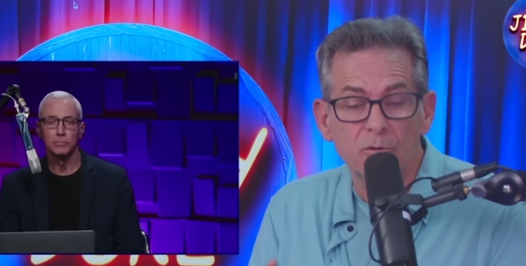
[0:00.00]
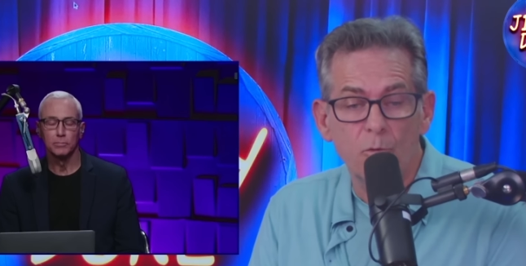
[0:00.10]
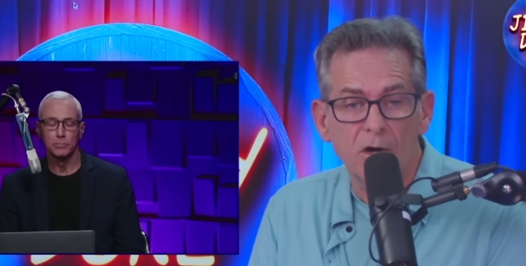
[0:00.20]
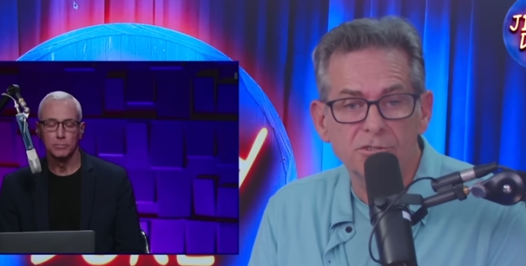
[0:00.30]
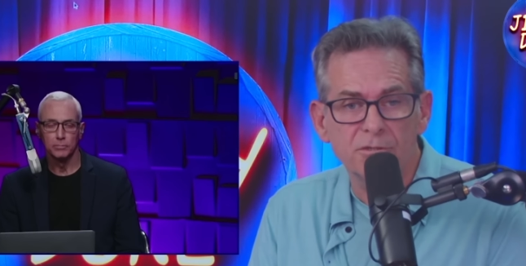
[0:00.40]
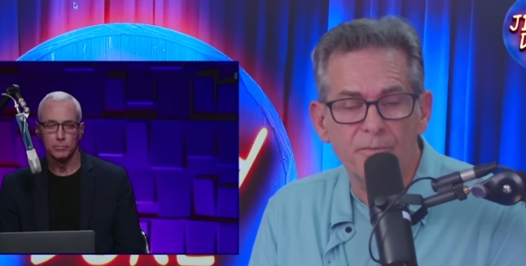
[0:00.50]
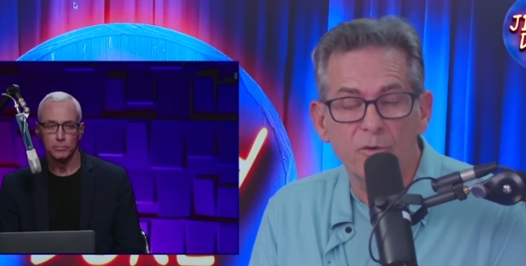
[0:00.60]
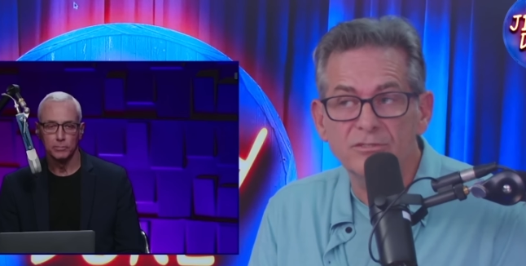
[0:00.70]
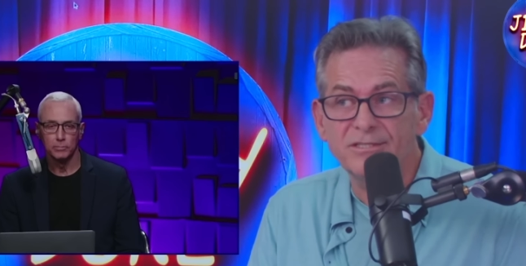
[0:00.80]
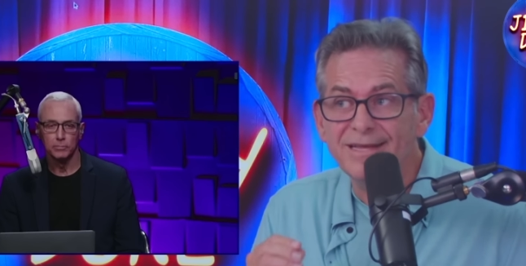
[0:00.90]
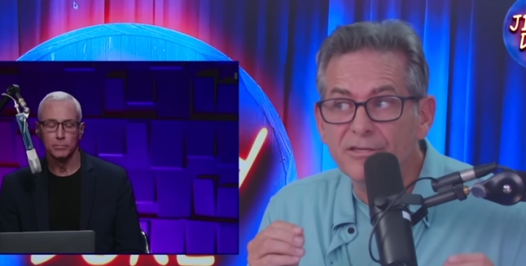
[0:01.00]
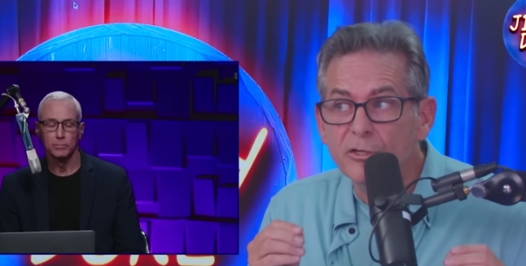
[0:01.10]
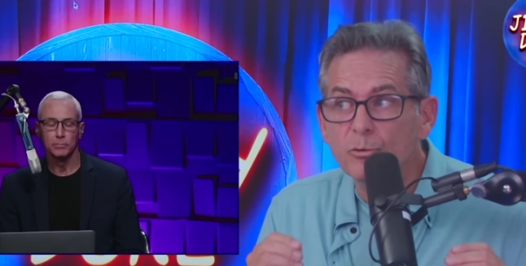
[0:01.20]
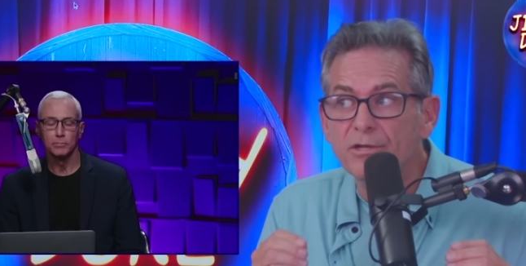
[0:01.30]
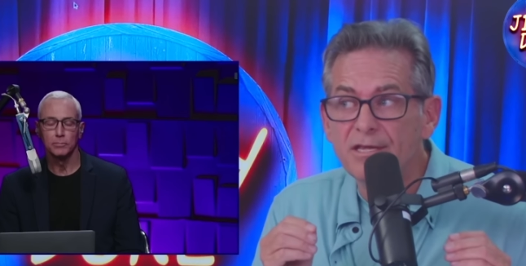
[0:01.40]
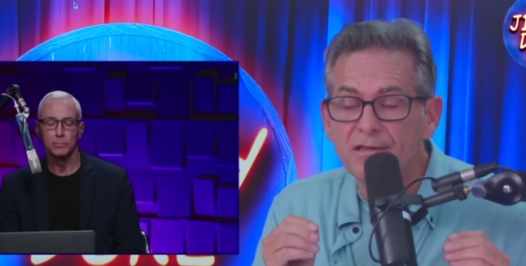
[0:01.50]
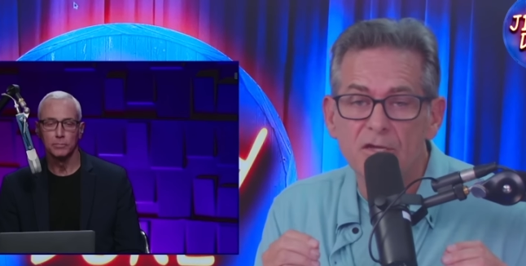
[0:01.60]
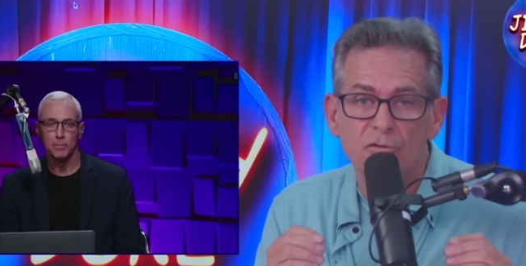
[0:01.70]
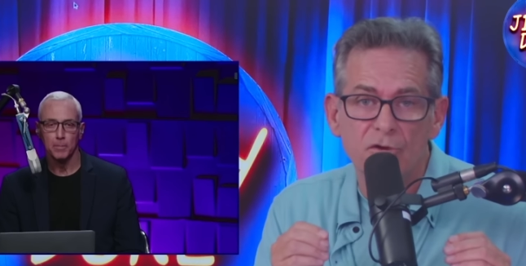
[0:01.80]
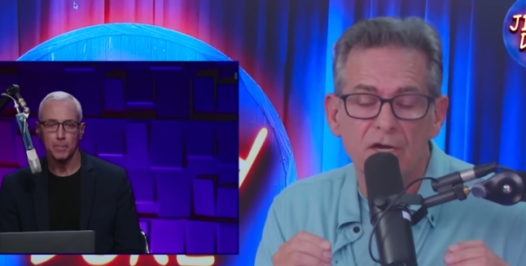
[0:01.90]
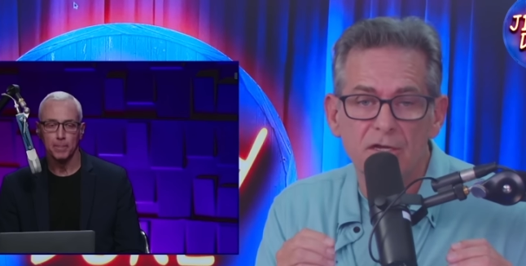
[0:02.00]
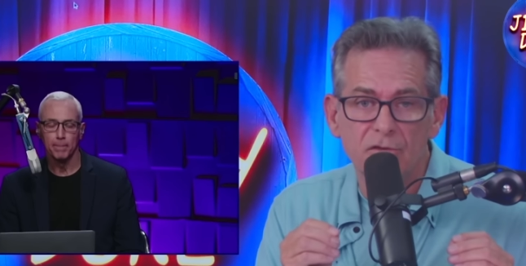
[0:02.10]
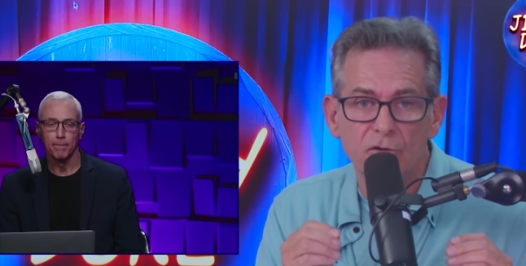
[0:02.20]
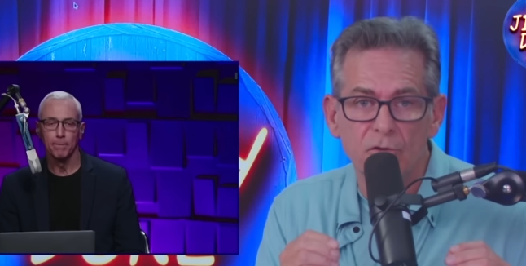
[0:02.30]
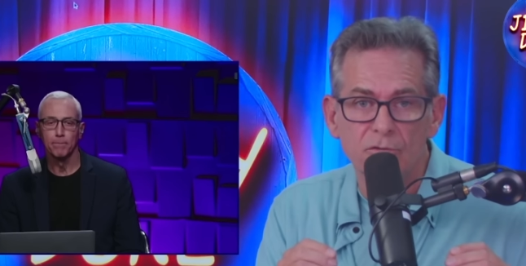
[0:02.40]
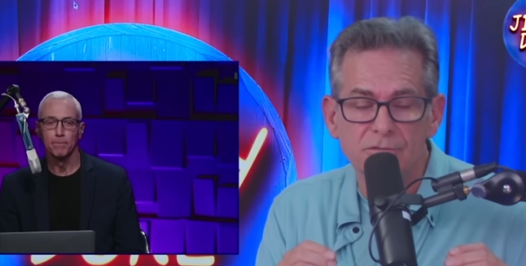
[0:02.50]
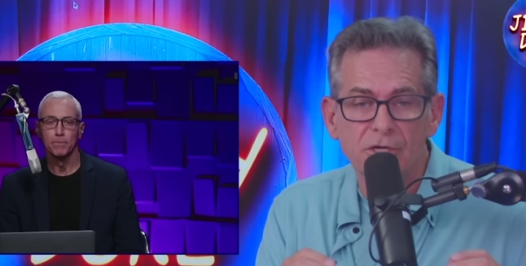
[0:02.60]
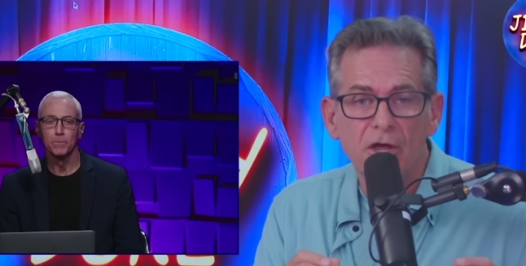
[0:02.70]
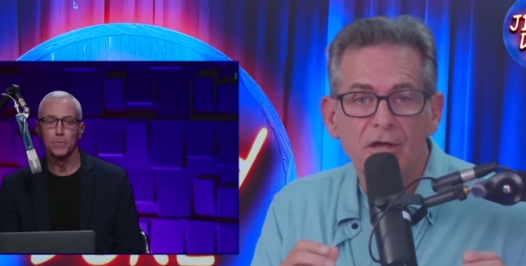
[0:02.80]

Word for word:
Speaker 1: the Washington Post, they literally think they're getting the news.